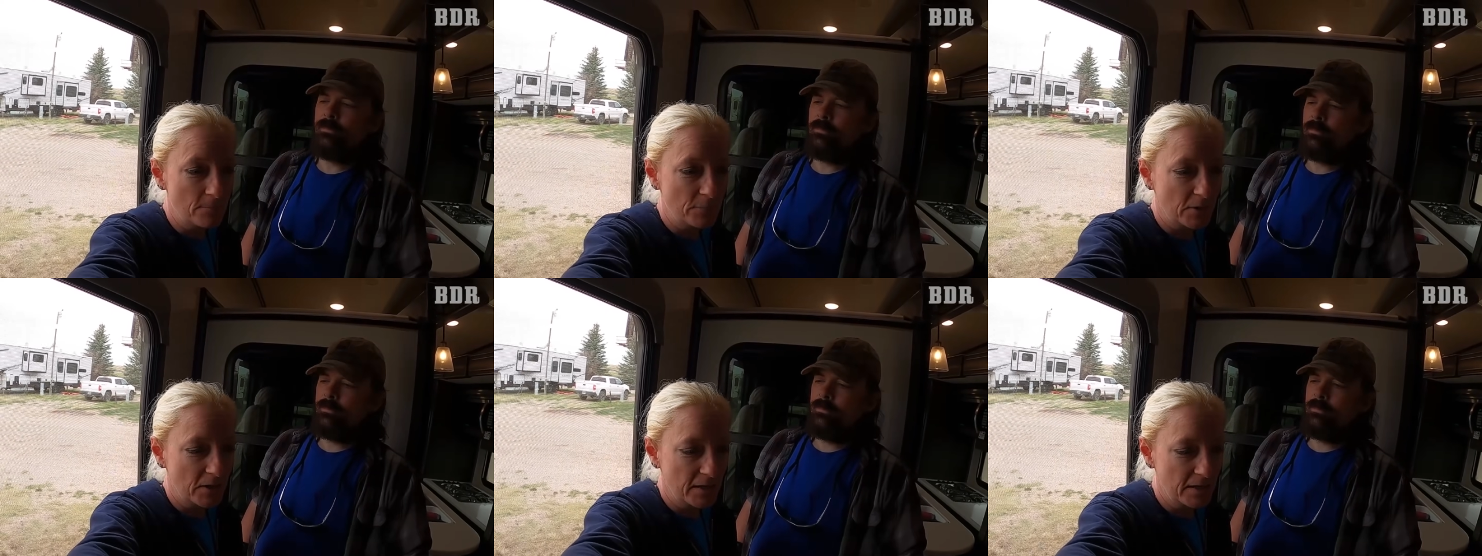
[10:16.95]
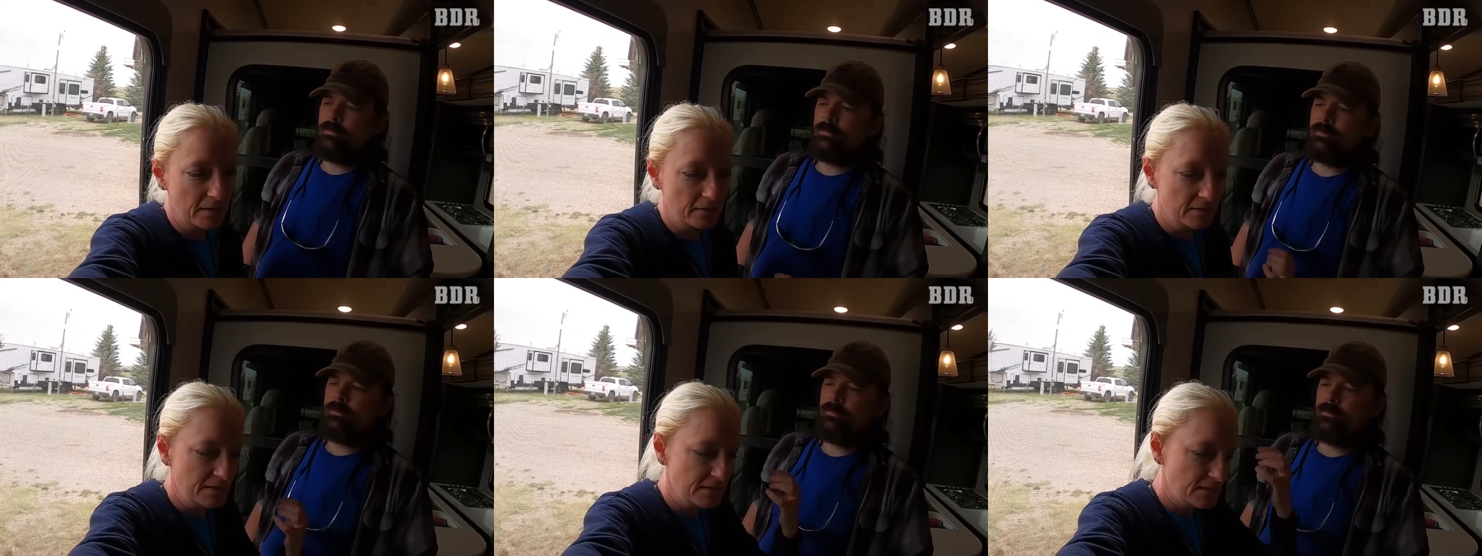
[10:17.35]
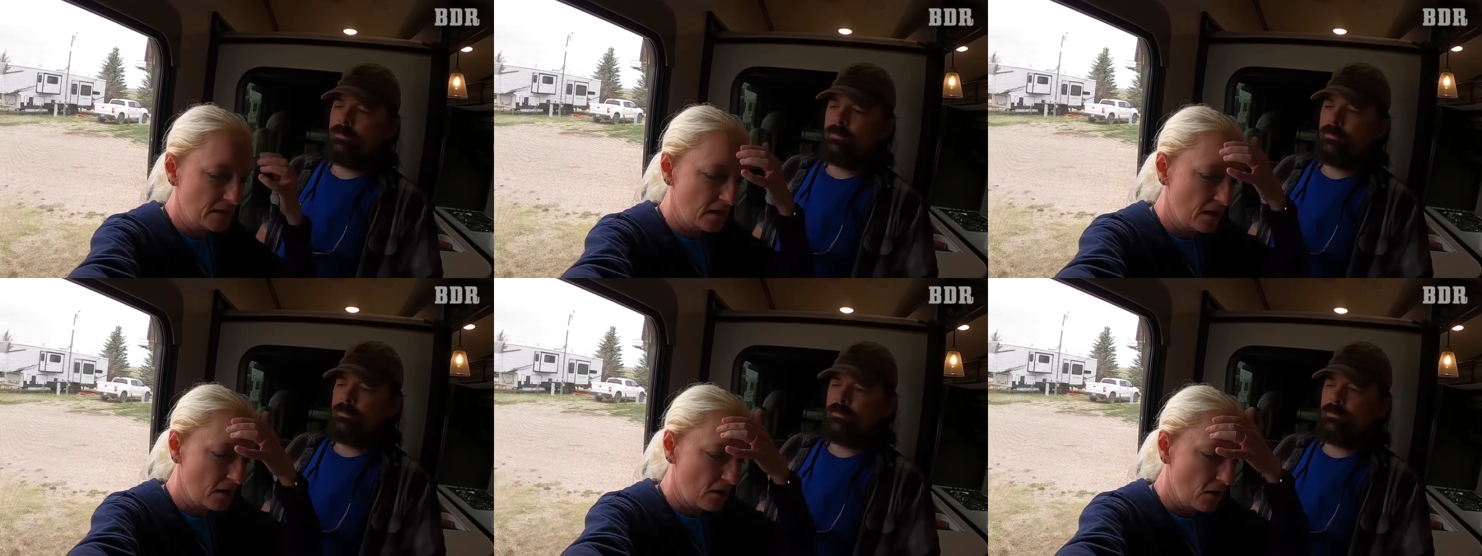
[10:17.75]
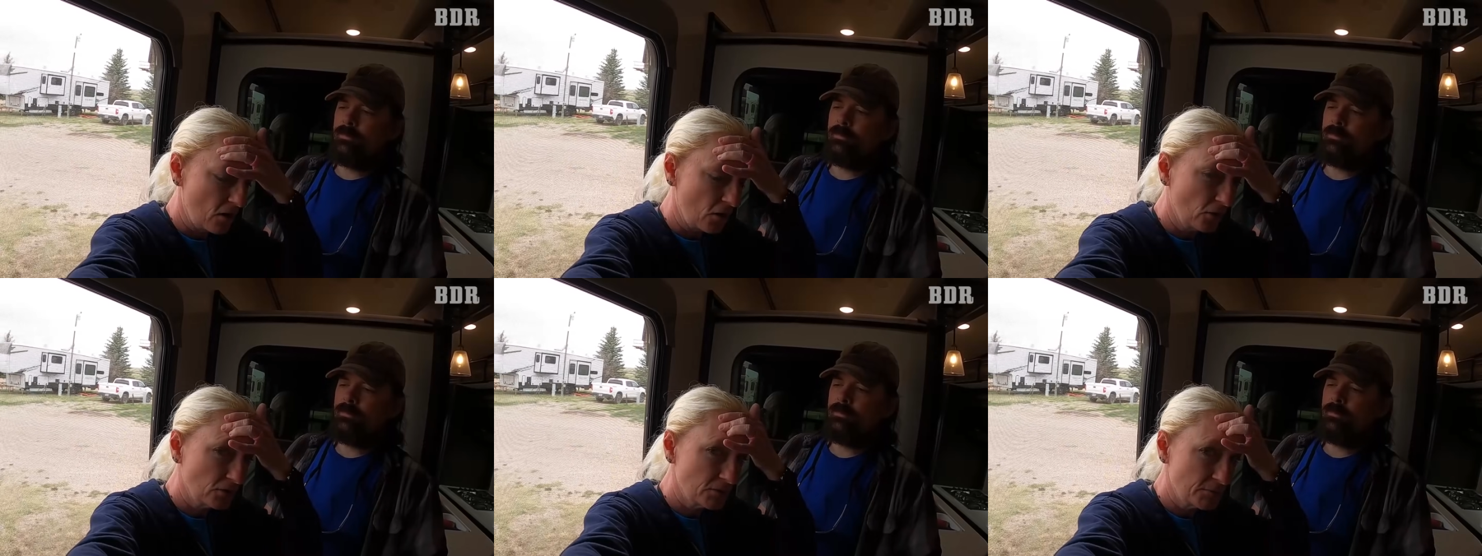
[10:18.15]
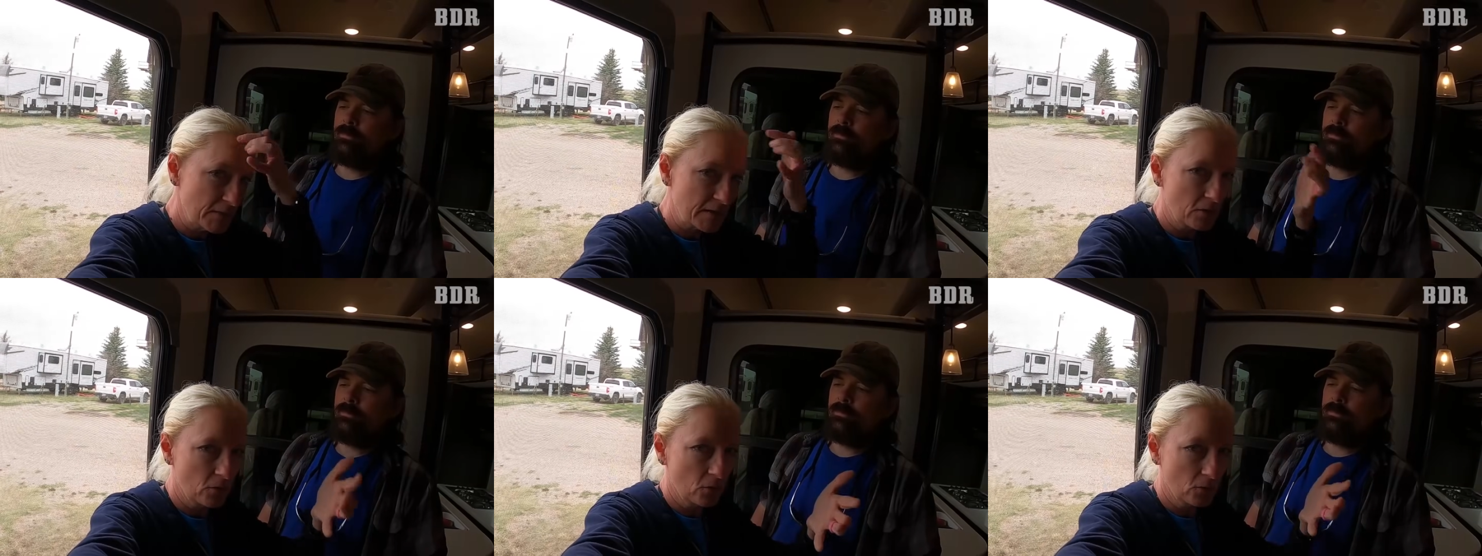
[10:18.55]
Speaker 1: But th- our
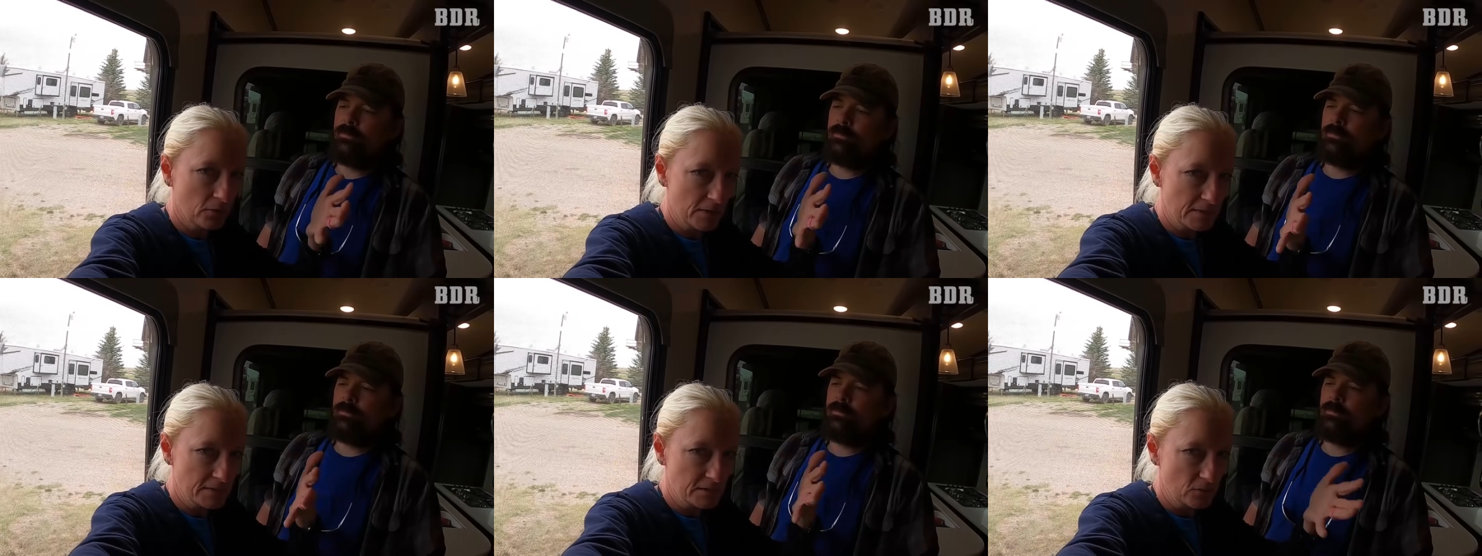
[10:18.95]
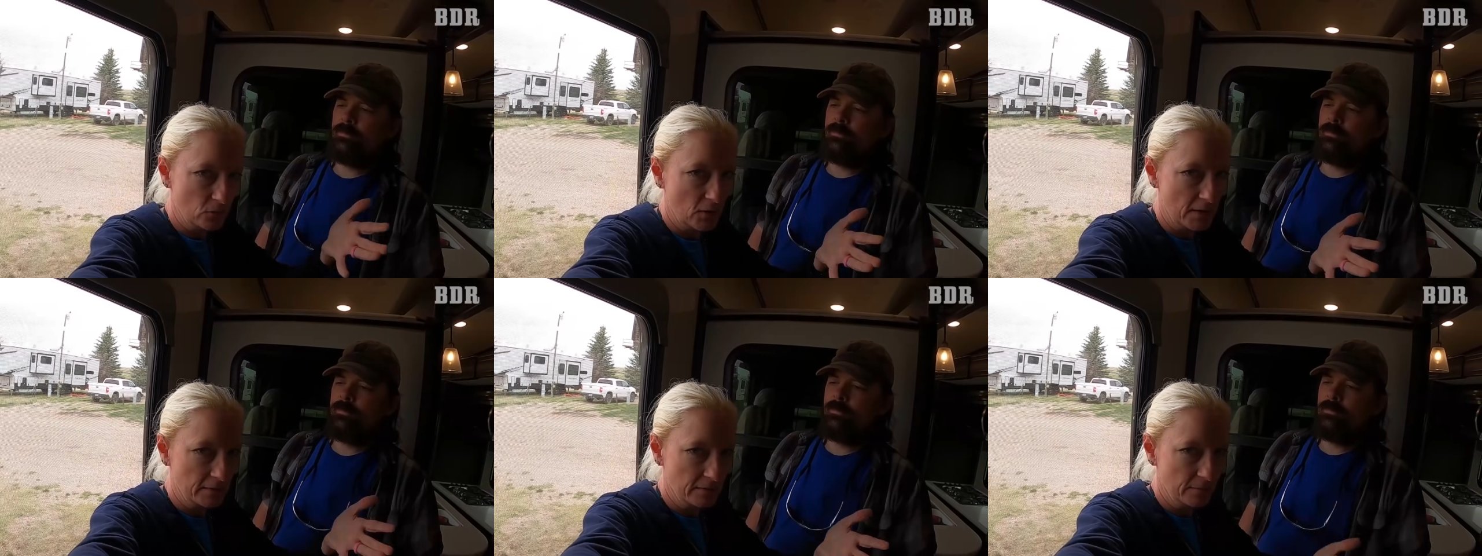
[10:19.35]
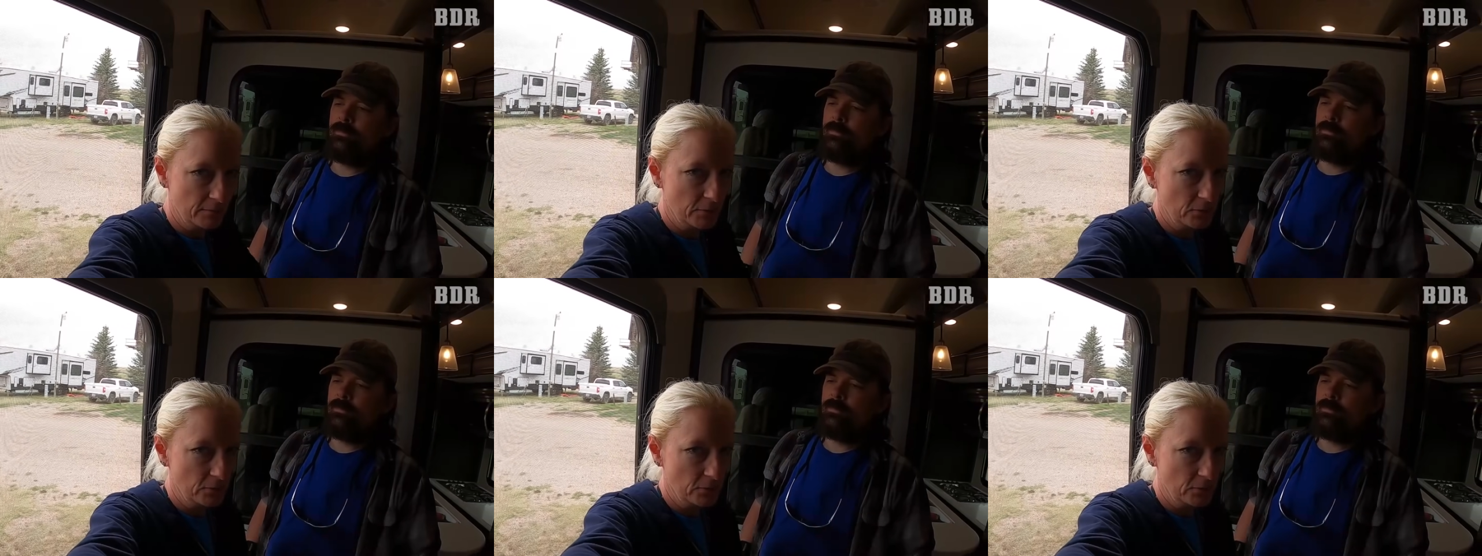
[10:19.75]
ultimate goal is to wind up